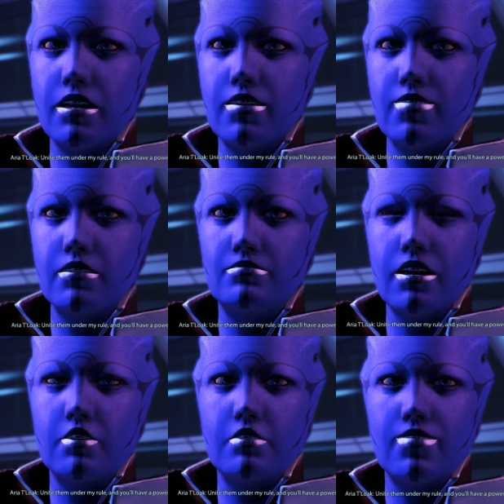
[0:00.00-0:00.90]
you'll have a
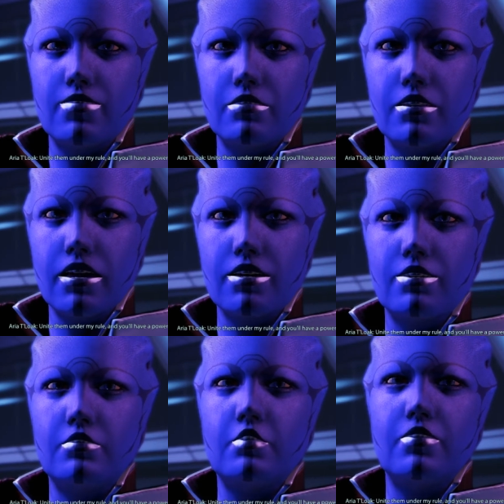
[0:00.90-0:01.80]
powerful
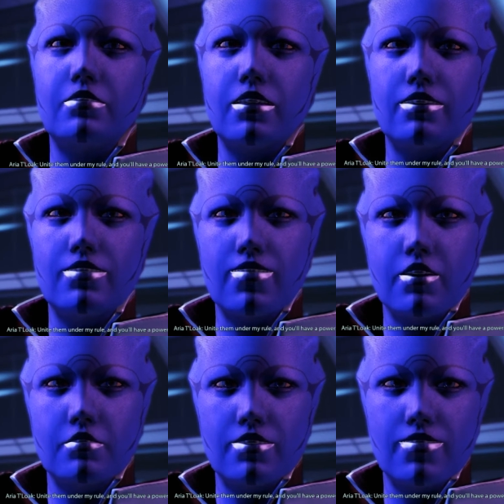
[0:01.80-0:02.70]
and ruthless
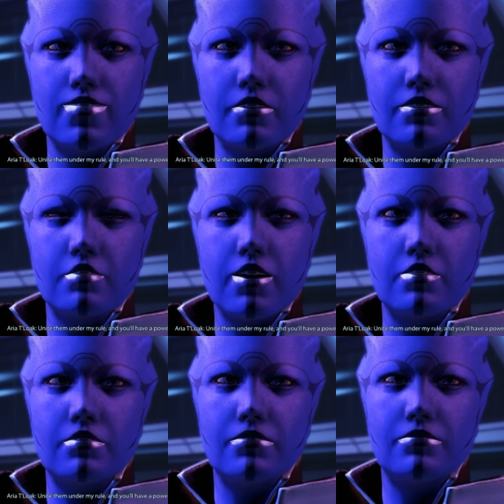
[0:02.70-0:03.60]
force for your
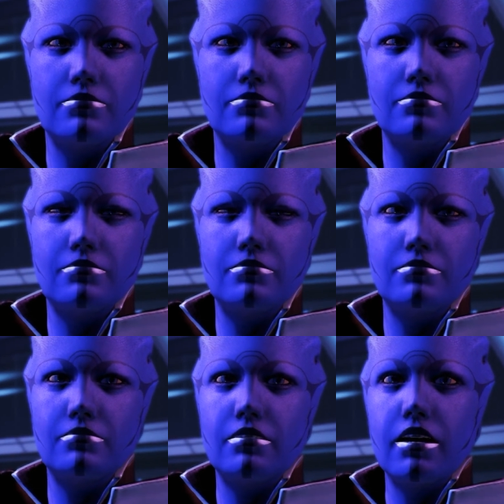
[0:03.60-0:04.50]
war.
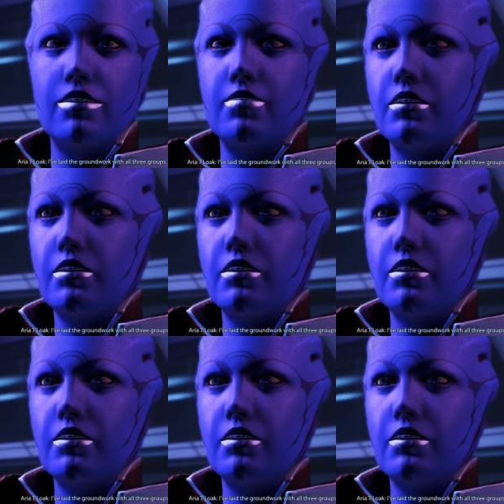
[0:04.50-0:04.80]
I've